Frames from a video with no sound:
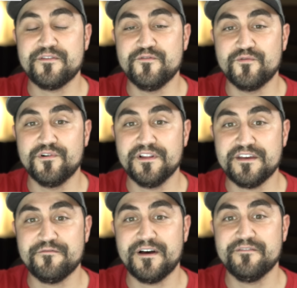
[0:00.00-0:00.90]
with dual
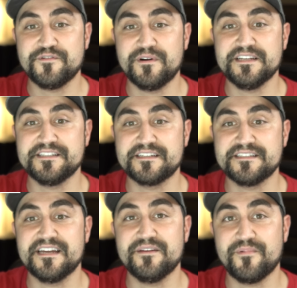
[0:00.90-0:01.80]
E5
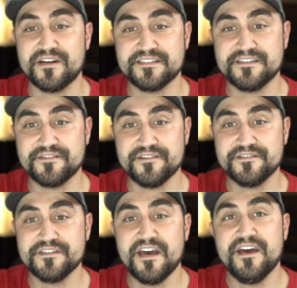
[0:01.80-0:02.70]
2690
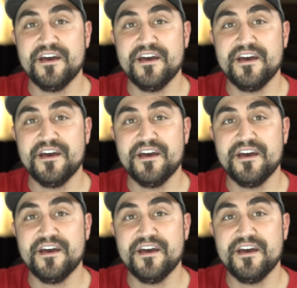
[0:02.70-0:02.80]
processors,